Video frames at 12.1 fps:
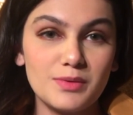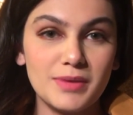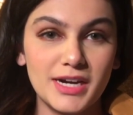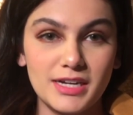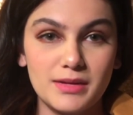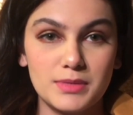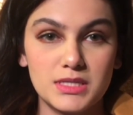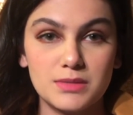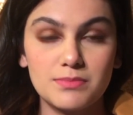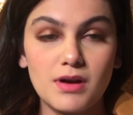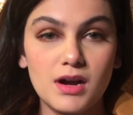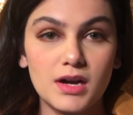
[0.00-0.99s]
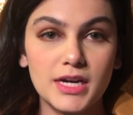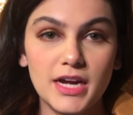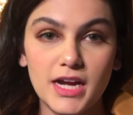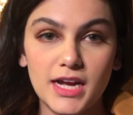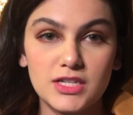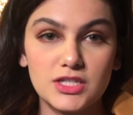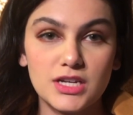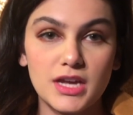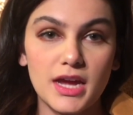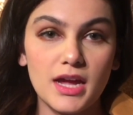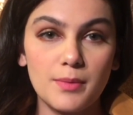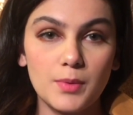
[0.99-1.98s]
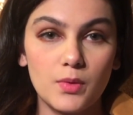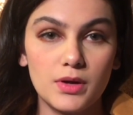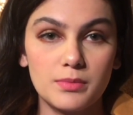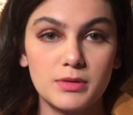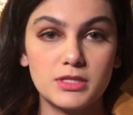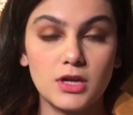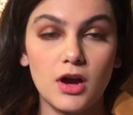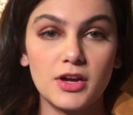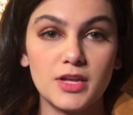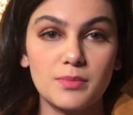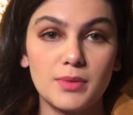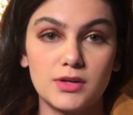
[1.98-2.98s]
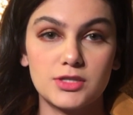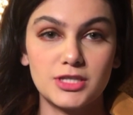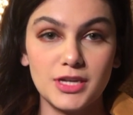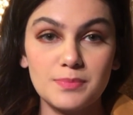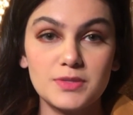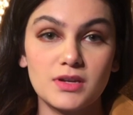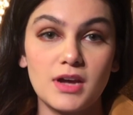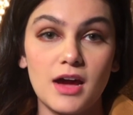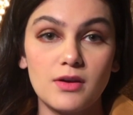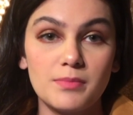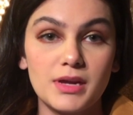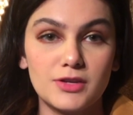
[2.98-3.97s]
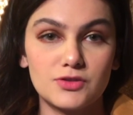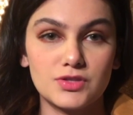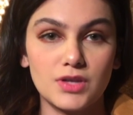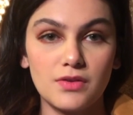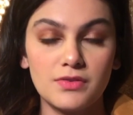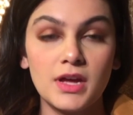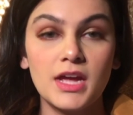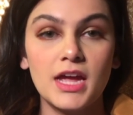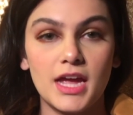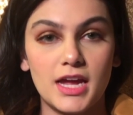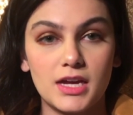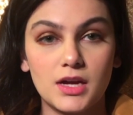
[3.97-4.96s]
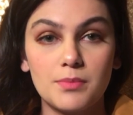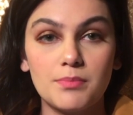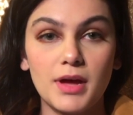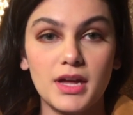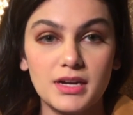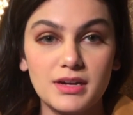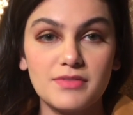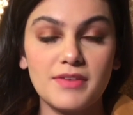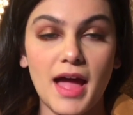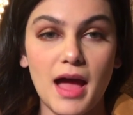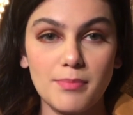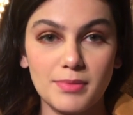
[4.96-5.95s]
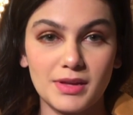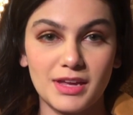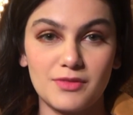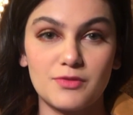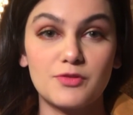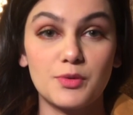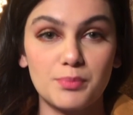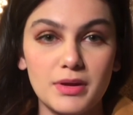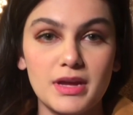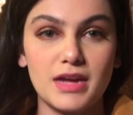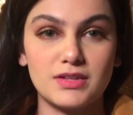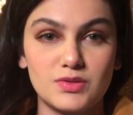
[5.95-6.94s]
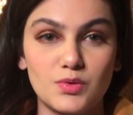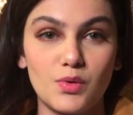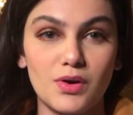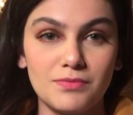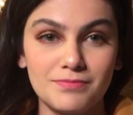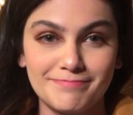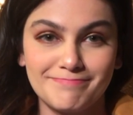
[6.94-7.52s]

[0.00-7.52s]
My name is Maria and today I'm going to be talking about tips on how to make yourself a competitive applicant for PA school.